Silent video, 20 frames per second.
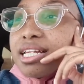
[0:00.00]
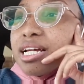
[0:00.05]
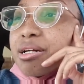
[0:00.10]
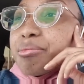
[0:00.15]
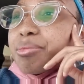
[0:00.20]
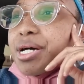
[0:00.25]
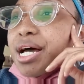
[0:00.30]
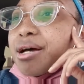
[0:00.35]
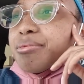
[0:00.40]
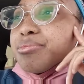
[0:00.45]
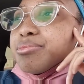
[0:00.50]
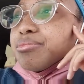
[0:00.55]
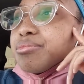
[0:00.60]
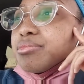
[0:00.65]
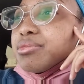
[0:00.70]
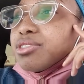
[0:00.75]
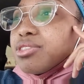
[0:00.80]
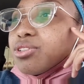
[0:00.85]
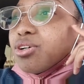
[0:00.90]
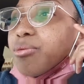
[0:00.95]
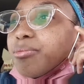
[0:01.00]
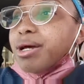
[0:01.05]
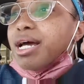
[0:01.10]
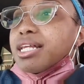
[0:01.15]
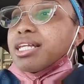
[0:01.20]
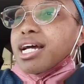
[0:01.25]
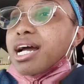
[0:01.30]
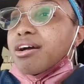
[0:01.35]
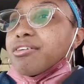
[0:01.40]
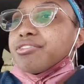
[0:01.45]
Like, but I'm so
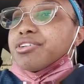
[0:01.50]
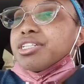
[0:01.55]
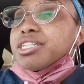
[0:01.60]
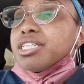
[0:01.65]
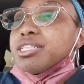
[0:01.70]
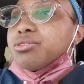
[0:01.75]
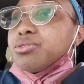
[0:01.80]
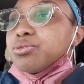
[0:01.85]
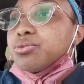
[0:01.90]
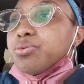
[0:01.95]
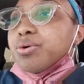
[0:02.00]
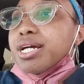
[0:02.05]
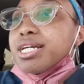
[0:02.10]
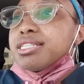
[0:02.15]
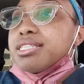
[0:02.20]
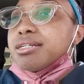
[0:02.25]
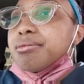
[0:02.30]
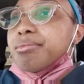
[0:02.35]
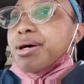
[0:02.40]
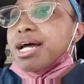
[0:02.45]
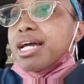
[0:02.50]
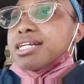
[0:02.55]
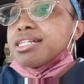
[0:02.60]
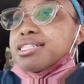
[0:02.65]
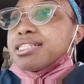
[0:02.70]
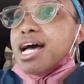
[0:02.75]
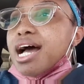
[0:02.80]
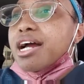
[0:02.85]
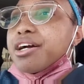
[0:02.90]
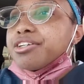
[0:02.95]
mad that I really wasted my
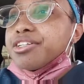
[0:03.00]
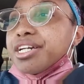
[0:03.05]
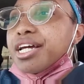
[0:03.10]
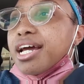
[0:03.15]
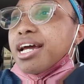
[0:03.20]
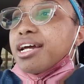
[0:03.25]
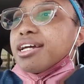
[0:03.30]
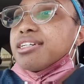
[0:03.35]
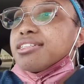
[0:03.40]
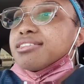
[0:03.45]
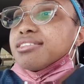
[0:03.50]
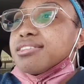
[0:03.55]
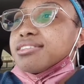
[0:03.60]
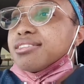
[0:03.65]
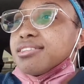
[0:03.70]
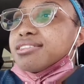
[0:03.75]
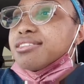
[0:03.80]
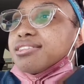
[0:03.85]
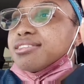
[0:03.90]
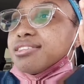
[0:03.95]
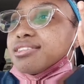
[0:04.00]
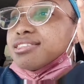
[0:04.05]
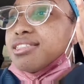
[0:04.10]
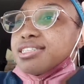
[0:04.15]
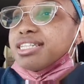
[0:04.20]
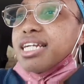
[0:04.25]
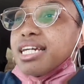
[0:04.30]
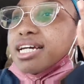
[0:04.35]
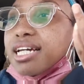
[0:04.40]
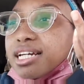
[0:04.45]
entire day
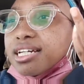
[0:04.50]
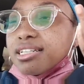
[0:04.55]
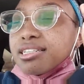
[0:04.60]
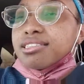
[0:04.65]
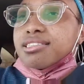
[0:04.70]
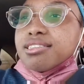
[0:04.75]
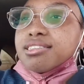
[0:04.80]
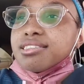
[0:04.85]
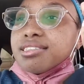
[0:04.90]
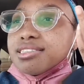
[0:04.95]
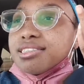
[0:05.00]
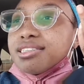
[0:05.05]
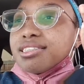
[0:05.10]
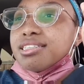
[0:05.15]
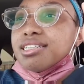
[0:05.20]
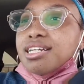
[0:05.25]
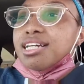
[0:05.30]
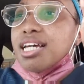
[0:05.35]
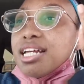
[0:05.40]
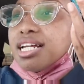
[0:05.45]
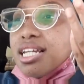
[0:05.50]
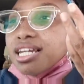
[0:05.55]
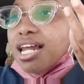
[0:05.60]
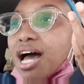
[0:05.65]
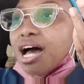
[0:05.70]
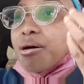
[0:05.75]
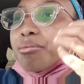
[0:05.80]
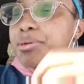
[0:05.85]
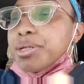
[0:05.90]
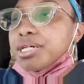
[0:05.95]
sitting in a
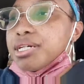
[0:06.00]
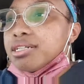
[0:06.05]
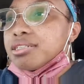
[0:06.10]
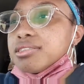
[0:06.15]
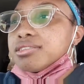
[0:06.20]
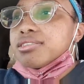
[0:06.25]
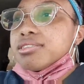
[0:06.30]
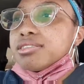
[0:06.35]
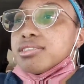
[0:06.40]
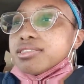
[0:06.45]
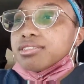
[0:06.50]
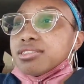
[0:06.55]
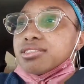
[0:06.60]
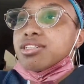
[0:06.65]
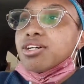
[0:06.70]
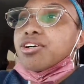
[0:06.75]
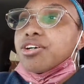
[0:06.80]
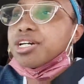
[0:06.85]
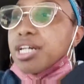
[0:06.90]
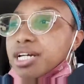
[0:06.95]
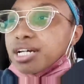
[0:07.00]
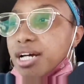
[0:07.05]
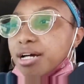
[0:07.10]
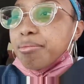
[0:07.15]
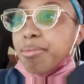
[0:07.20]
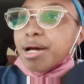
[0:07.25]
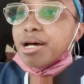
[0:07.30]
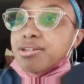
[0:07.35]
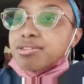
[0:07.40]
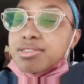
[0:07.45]
lobby learning
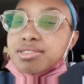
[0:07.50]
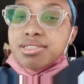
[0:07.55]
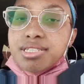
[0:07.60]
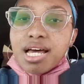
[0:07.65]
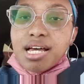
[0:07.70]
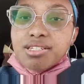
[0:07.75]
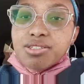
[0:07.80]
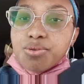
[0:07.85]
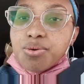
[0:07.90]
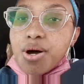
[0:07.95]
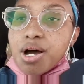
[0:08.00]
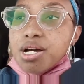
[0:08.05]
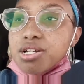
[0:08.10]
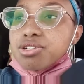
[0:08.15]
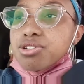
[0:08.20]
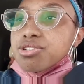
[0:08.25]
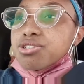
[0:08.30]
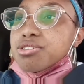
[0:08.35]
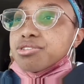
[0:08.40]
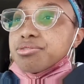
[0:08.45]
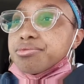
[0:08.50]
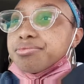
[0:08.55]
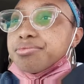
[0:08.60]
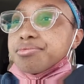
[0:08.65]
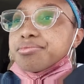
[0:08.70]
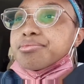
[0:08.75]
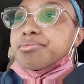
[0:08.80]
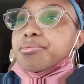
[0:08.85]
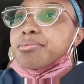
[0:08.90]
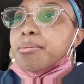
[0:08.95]
about Sasquatch.
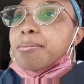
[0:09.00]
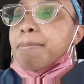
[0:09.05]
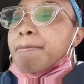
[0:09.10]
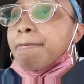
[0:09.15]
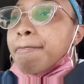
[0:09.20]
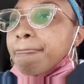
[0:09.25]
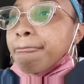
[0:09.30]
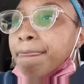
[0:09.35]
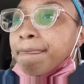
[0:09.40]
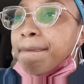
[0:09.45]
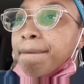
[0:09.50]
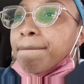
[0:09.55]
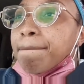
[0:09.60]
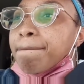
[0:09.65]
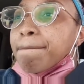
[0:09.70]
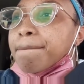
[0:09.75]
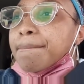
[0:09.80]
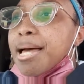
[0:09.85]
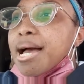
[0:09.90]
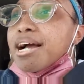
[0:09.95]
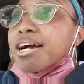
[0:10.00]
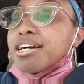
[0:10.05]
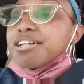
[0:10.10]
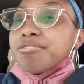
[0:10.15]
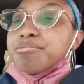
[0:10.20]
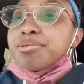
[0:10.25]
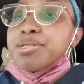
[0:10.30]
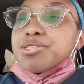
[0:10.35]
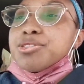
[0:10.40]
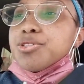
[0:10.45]
I could
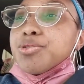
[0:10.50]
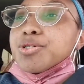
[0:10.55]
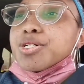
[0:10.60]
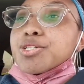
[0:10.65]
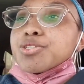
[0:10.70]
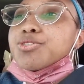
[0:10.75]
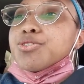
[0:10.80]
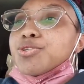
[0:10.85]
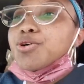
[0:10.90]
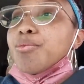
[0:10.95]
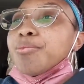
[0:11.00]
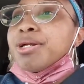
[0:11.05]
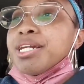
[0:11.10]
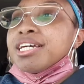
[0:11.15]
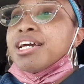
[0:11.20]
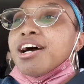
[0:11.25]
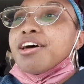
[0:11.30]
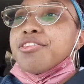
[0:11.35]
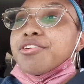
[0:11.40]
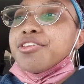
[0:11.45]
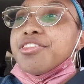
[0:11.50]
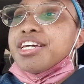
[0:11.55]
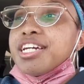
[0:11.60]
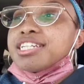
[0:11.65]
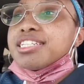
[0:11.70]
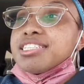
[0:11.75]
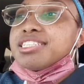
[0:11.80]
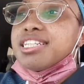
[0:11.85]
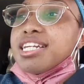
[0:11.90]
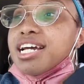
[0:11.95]
have been doing so many other
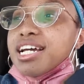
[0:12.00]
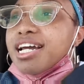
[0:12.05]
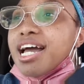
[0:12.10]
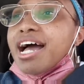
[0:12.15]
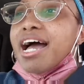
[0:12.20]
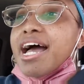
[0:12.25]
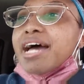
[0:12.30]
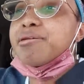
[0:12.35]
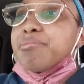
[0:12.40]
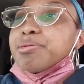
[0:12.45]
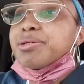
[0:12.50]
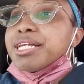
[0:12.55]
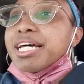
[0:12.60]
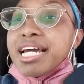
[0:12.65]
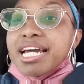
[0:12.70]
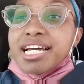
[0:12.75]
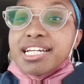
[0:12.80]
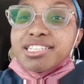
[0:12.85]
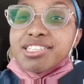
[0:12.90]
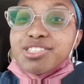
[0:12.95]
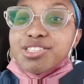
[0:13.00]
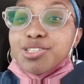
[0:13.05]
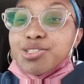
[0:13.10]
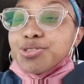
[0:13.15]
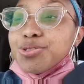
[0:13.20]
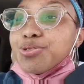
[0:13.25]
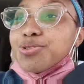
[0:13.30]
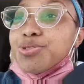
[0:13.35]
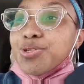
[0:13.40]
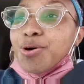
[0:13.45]
things today. I had plans to
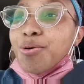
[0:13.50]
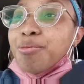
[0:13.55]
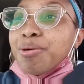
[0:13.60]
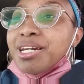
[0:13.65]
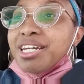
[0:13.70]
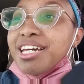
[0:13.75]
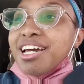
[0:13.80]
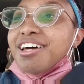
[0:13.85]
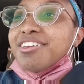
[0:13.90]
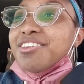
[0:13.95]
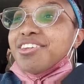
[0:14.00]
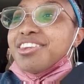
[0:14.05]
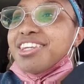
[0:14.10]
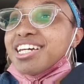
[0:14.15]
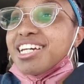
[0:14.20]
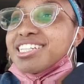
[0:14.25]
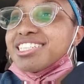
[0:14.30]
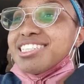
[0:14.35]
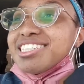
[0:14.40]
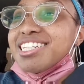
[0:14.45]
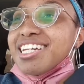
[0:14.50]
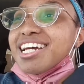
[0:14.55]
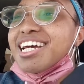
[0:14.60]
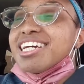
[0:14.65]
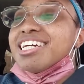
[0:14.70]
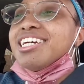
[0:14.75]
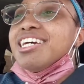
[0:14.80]
do so many other things today.